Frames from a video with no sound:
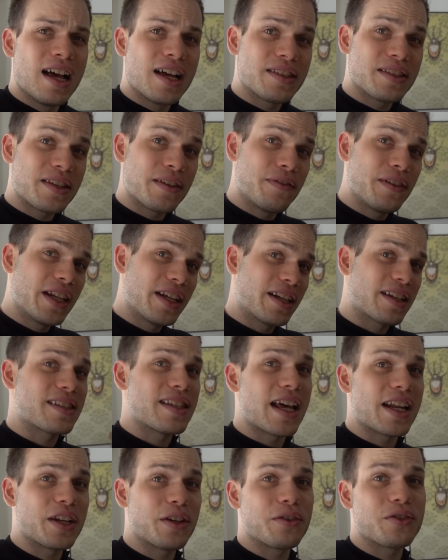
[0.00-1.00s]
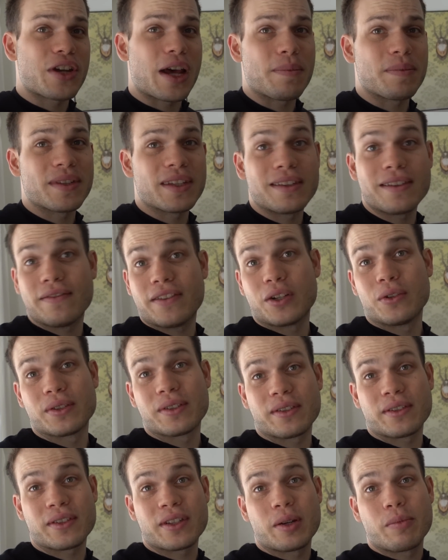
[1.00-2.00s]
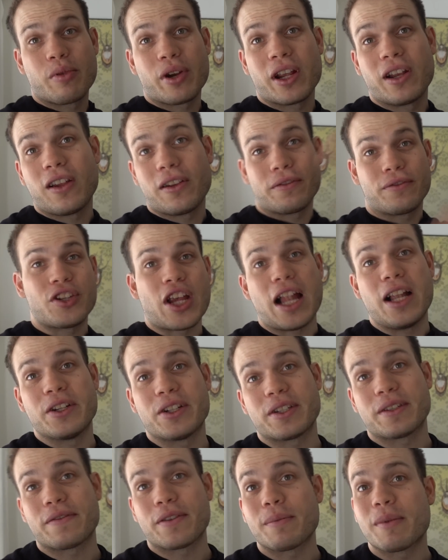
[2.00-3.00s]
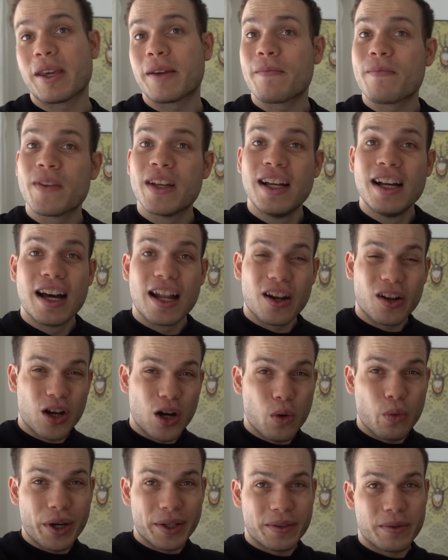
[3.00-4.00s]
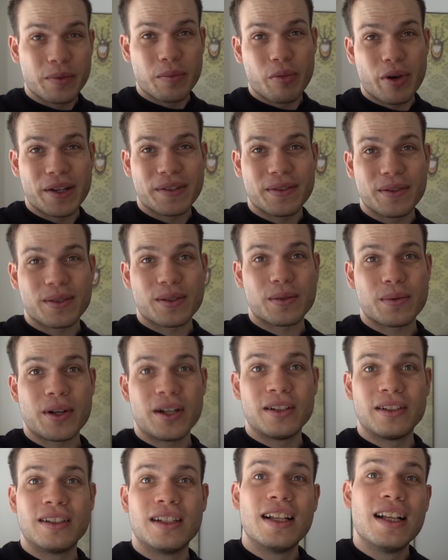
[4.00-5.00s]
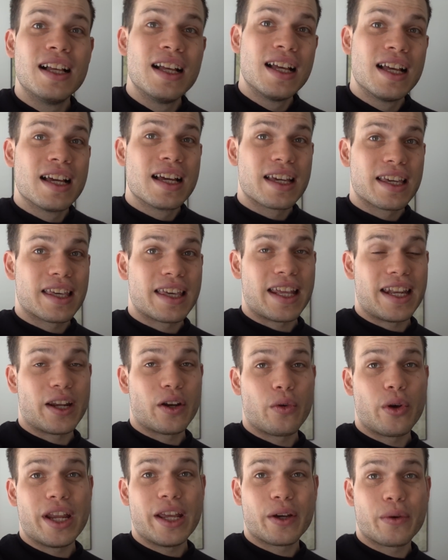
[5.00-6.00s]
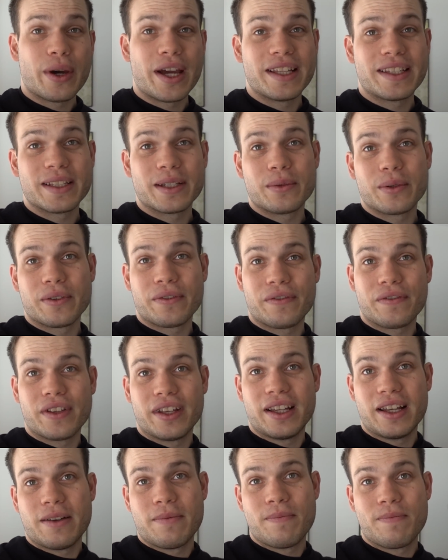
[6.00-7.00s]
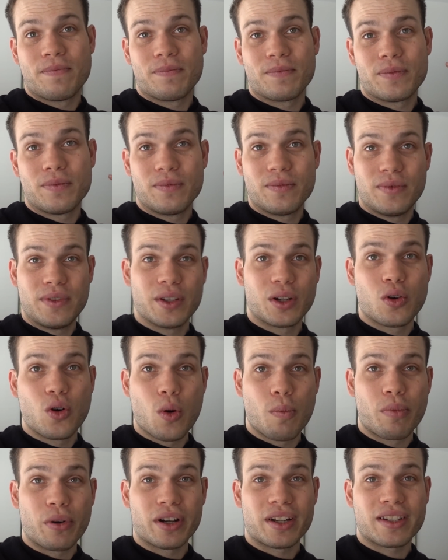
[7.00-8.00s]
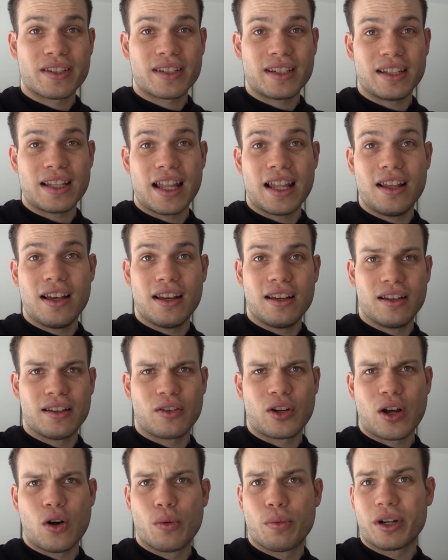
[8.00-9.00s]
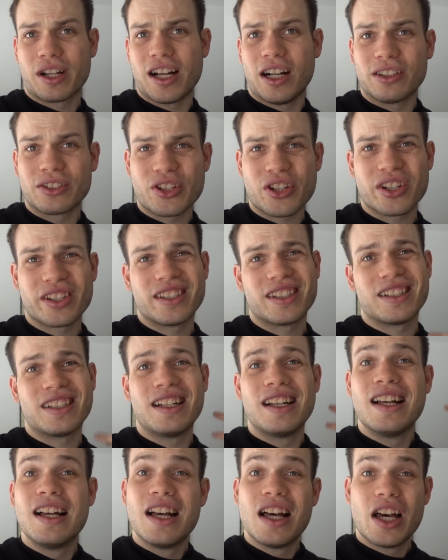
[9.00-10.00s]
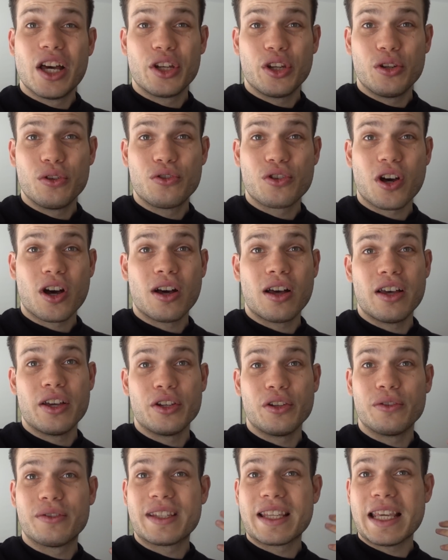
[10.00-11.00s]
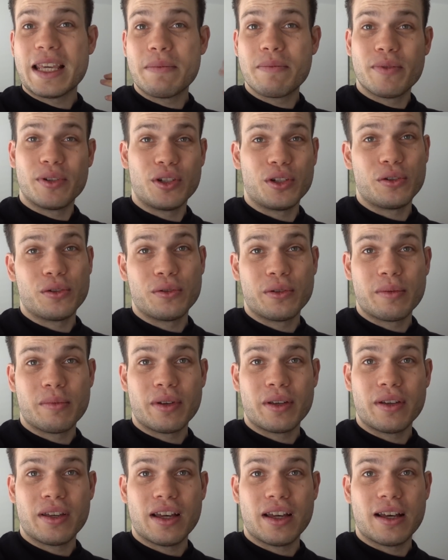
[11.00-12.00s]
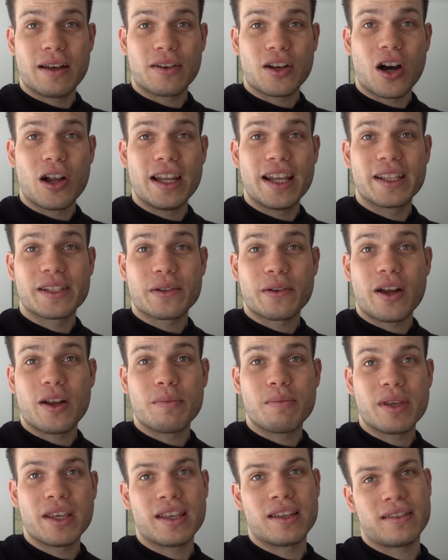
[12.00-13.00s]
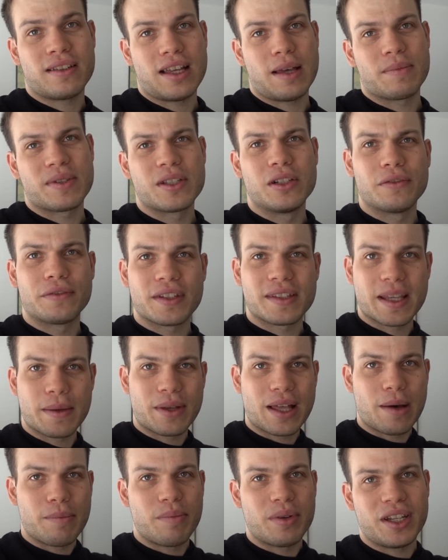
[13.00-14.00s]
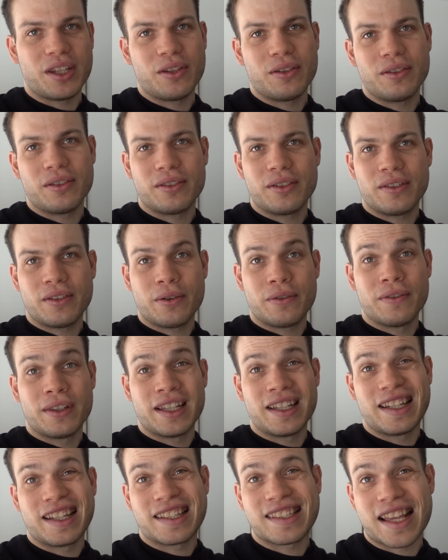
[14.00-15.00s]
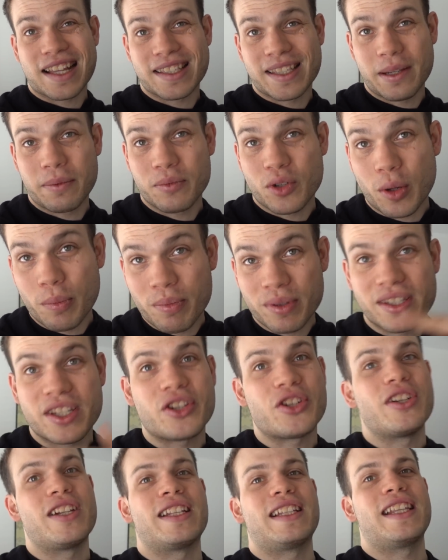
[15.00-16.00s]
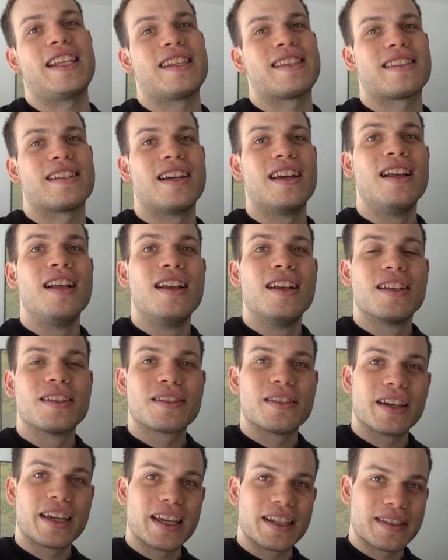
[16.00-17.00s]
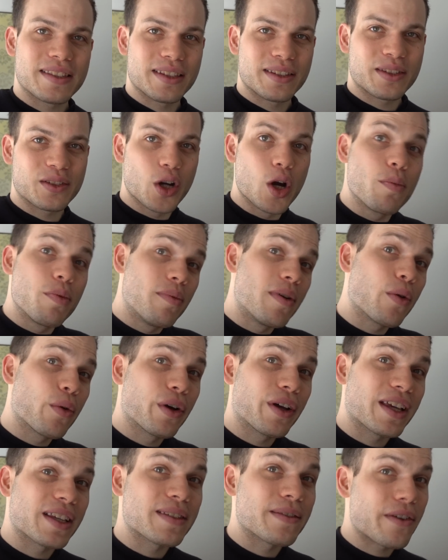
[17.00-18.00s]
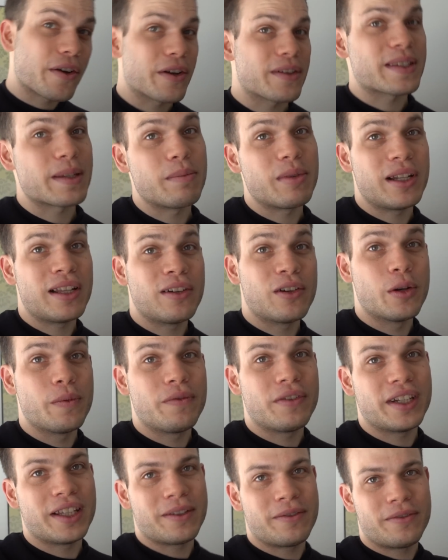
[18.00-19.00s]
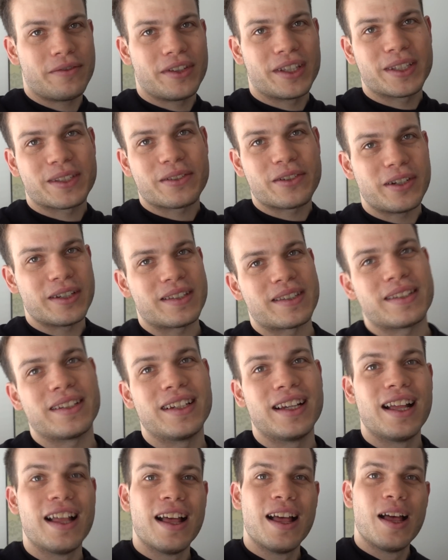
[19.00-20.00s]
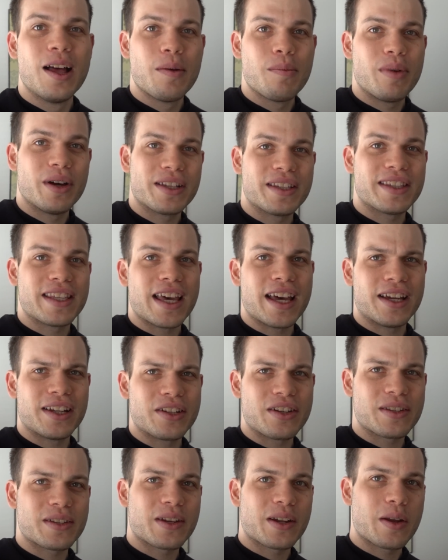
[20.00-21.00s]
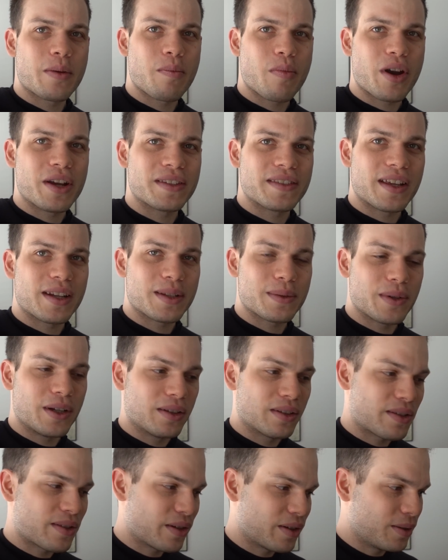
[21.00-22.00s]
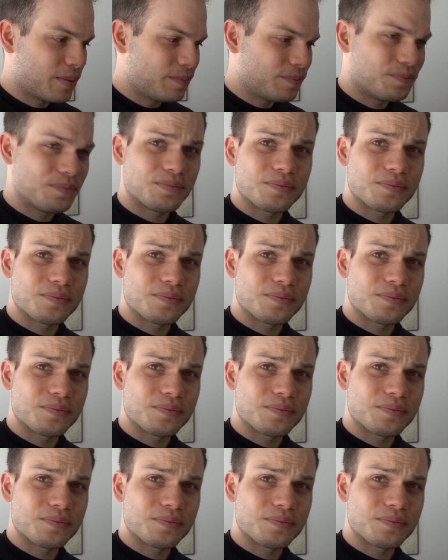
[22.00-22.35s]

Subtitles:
it's definitely an exciting new chapter that also is going to bring a lot of challenges for me, and I can't wait to embrace this as well. Getting reacquainted with the corporate culture, a new job, a new team, and new colleagues around me. I'm still with the same company, in the exact same job position at least. So I guess the scope of my work is very similar, hopefully, fingers crossed. But yeah, just gotta embrace that as well. So,